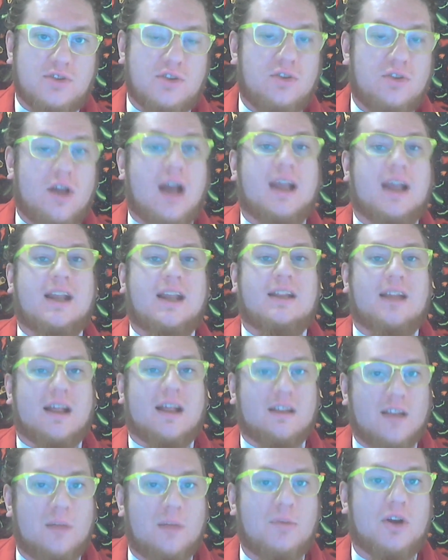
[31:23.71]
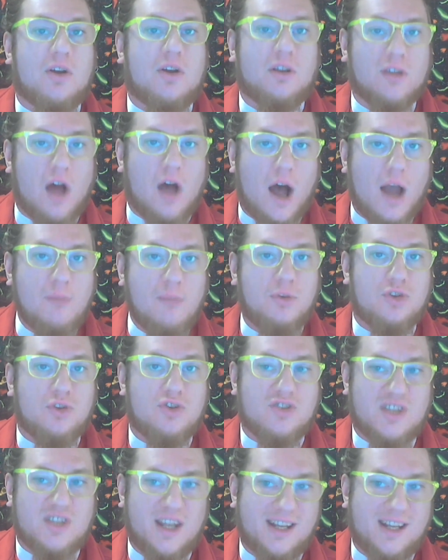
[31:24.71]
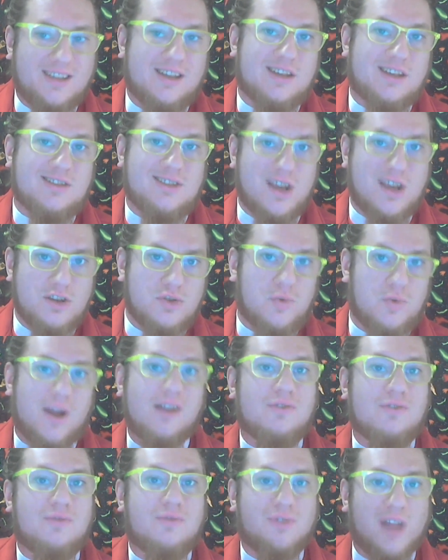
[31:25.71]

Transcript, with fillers: So you're not getting like a lemon or a lime. You're just getting the accentuated